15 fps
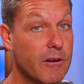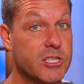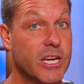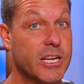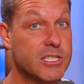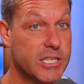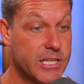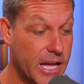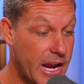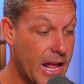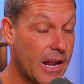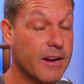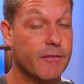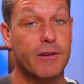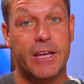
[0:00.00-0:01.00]
a chance to get
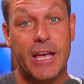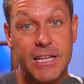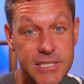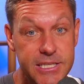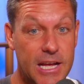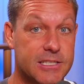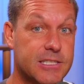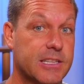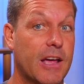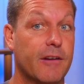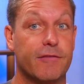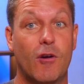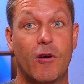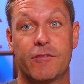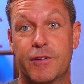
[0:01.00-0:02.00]
out. And if it gets out to that
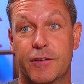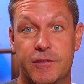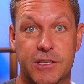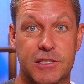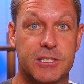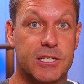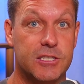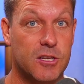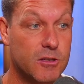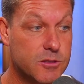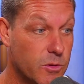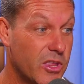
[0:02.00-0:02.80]
$5.50 and $6,